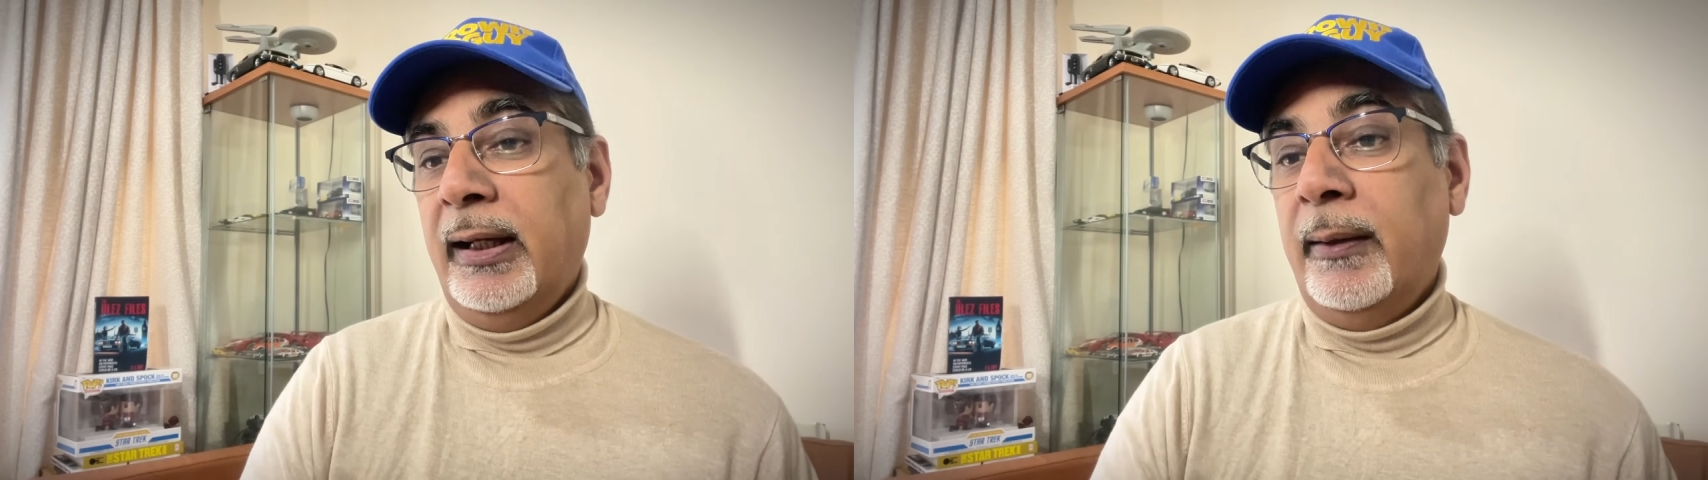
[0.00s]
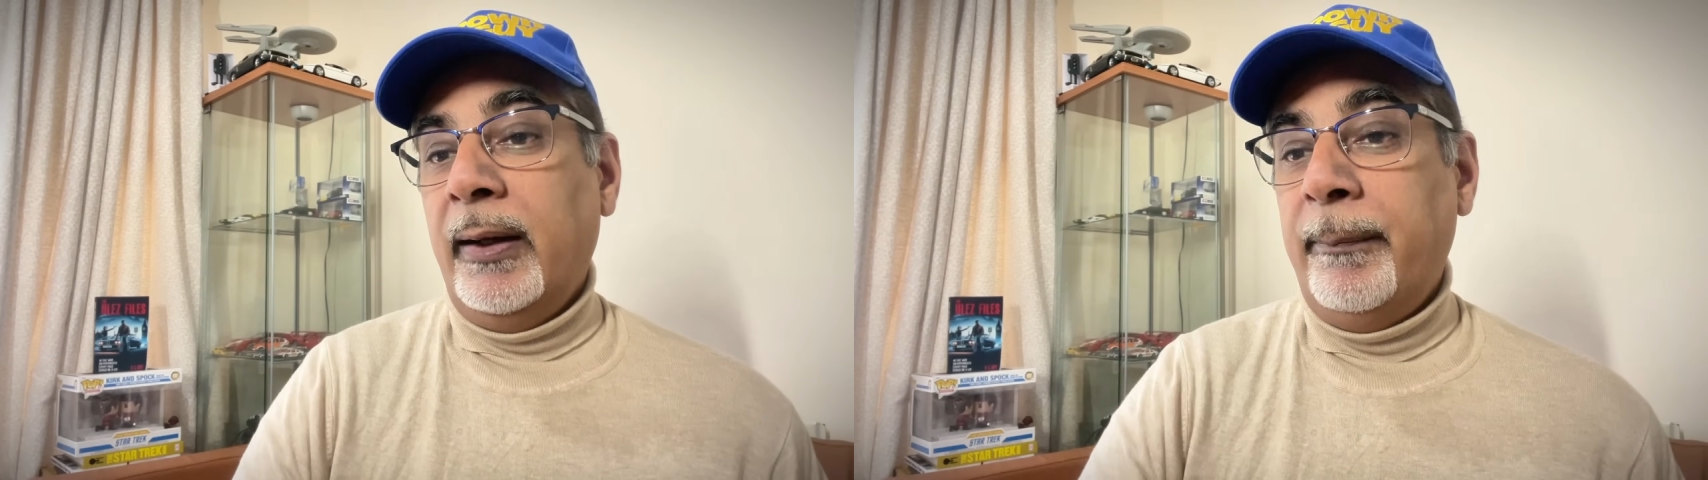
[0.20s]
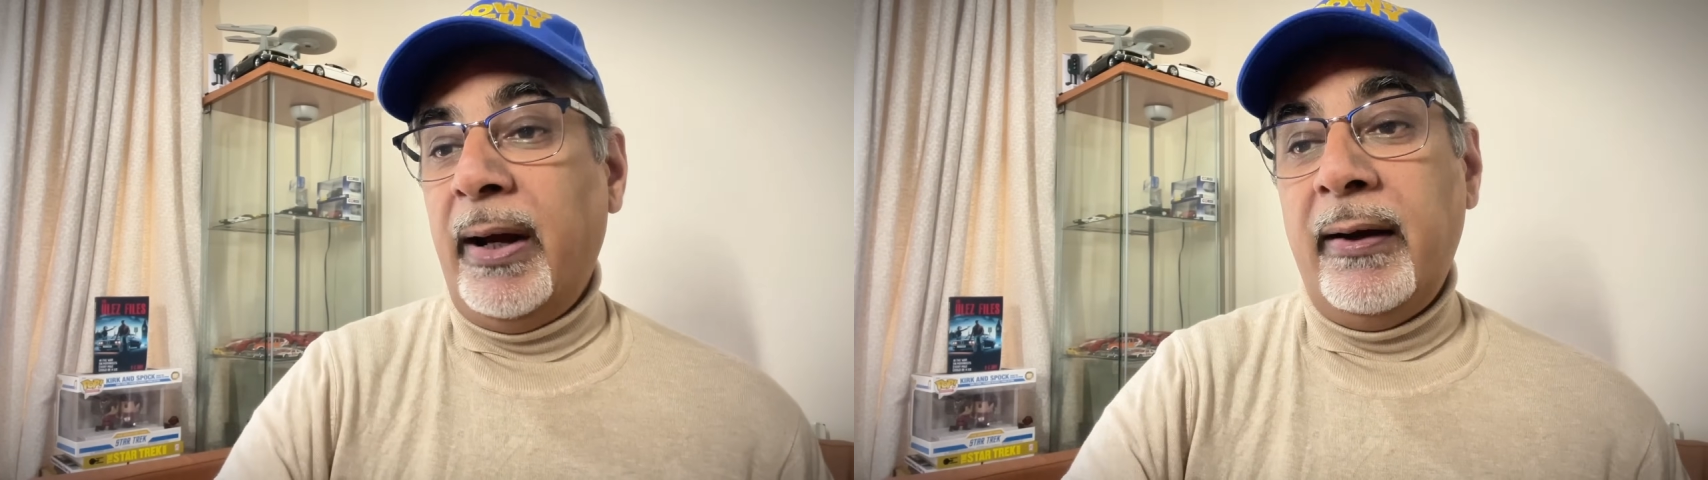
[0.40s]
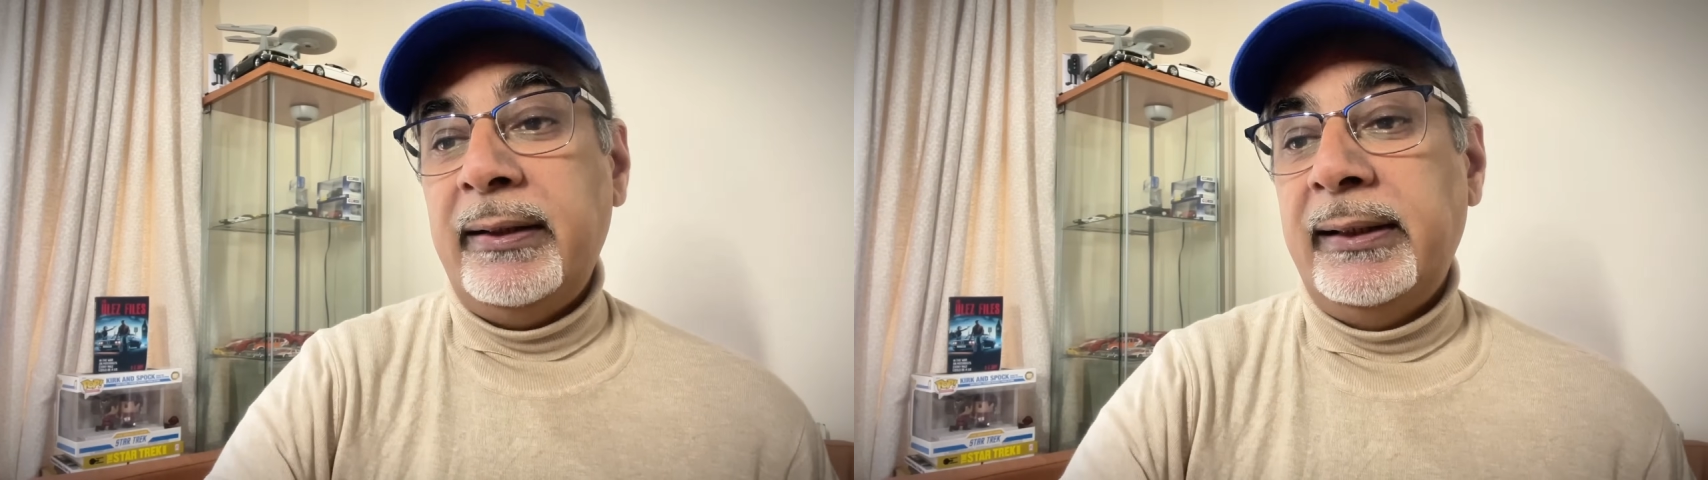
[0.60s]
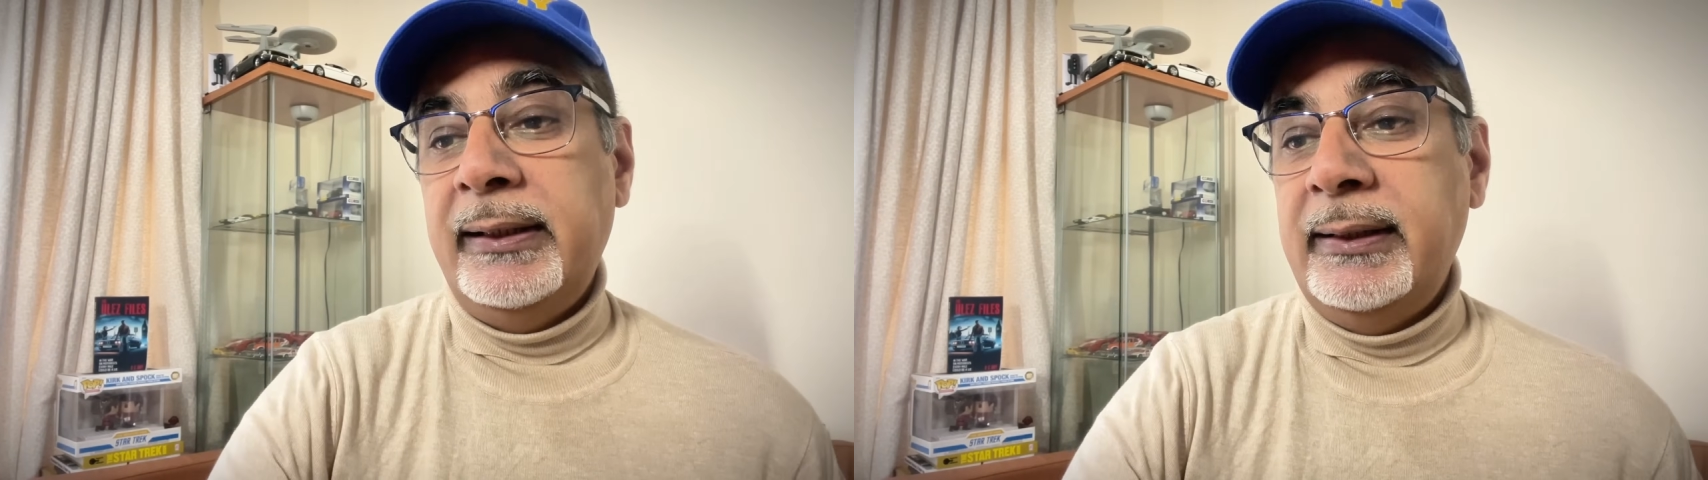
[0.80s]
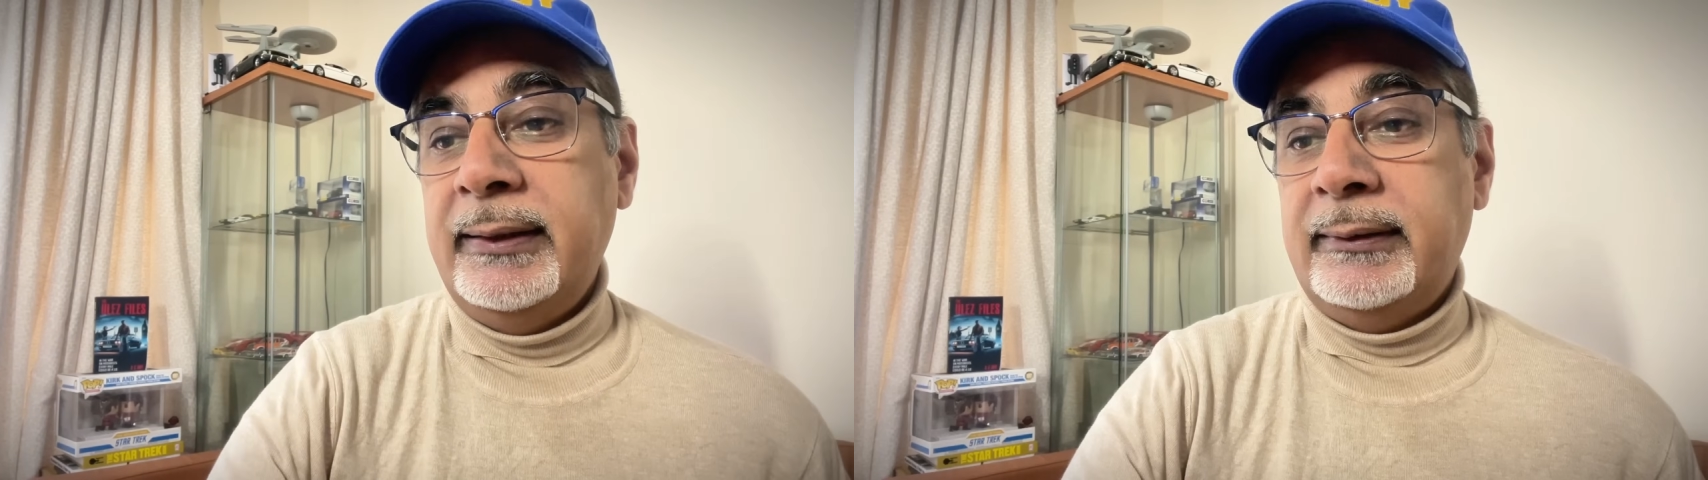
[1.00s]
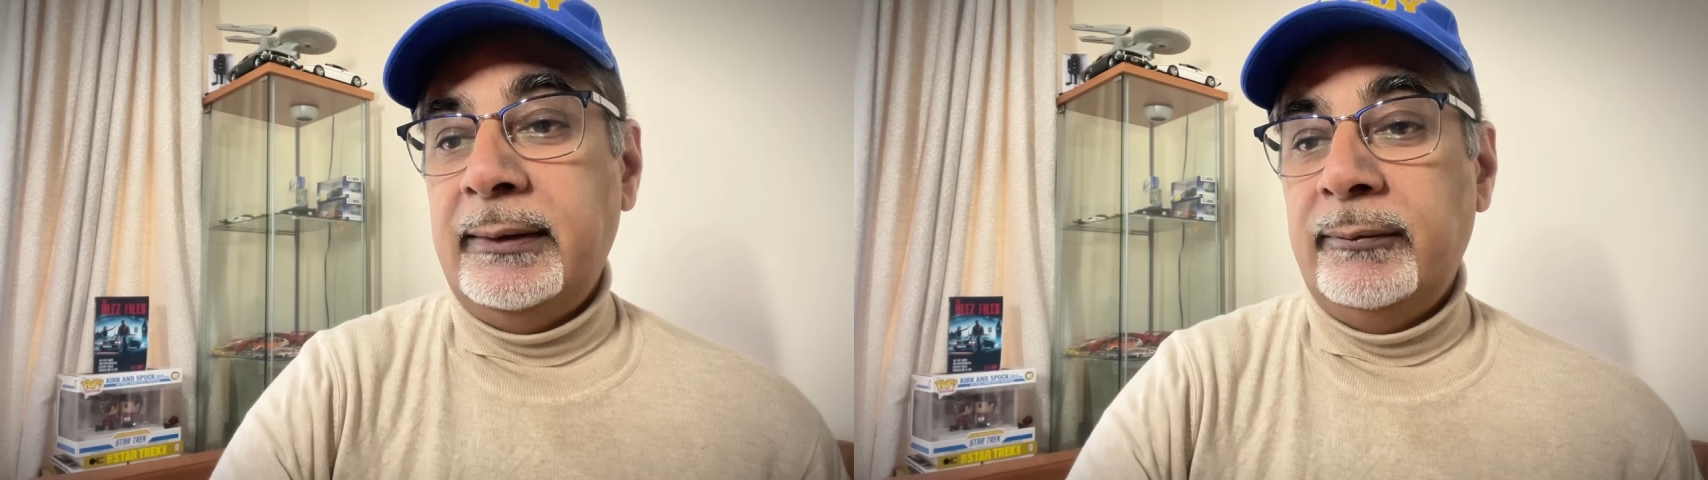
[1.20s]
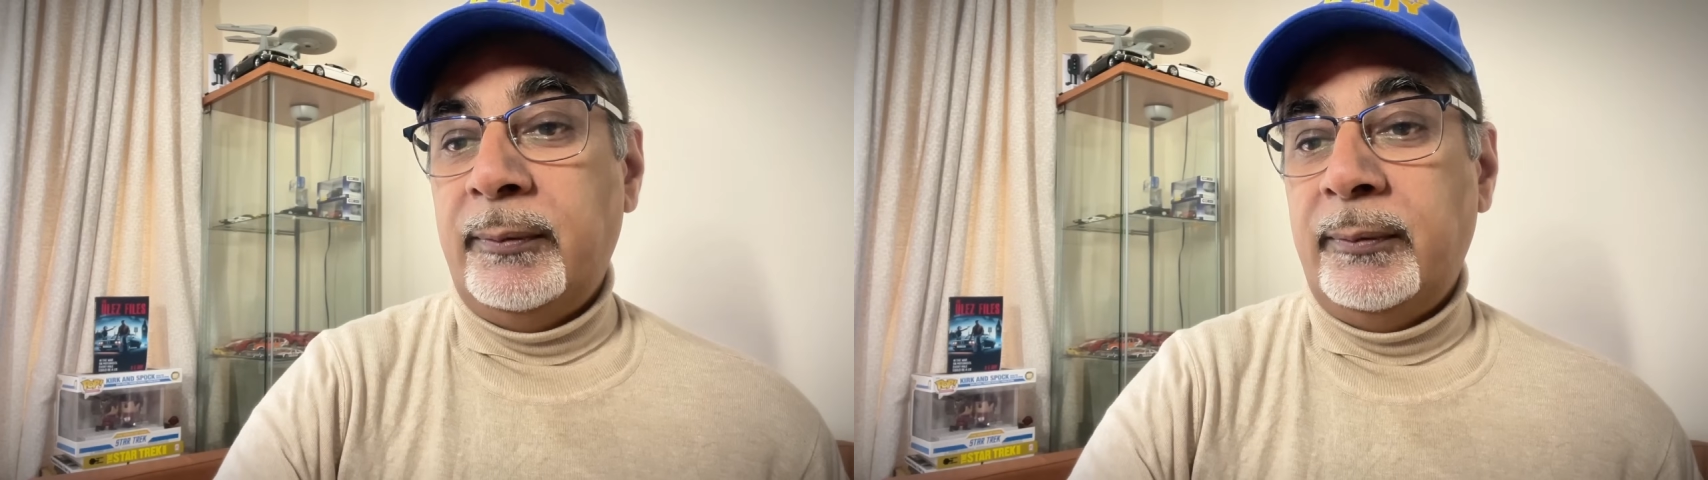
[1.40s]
Apparently, it's